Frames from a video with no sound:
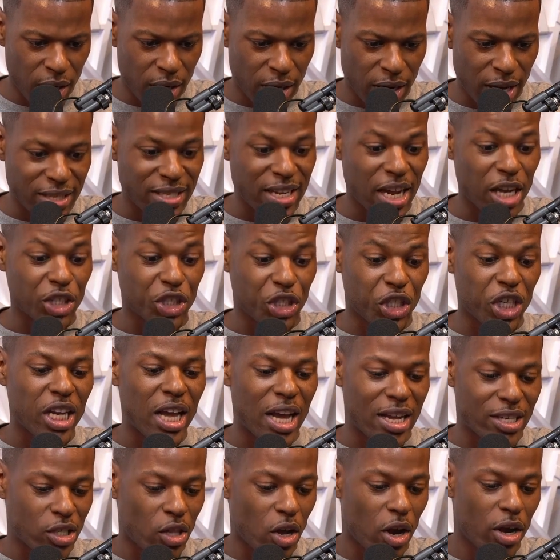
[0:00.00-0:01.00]
That's how she
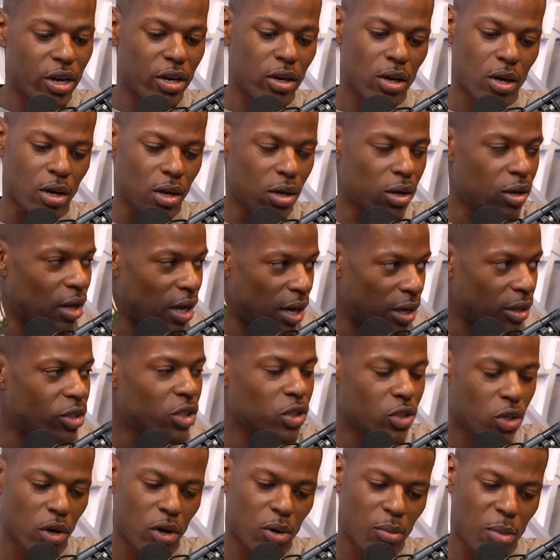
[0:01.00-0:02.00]
got started.
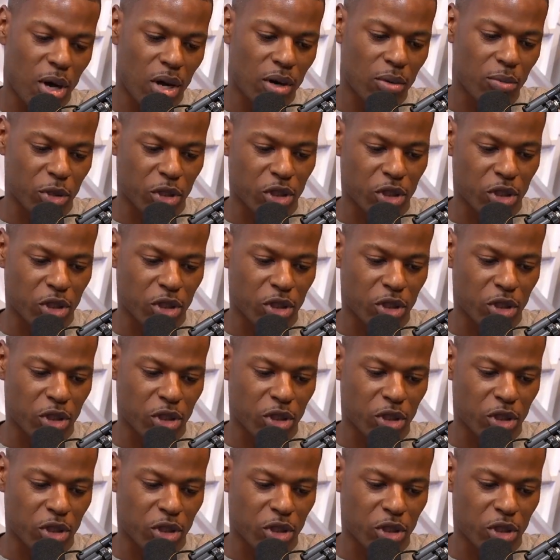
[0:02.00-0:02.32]
She talking about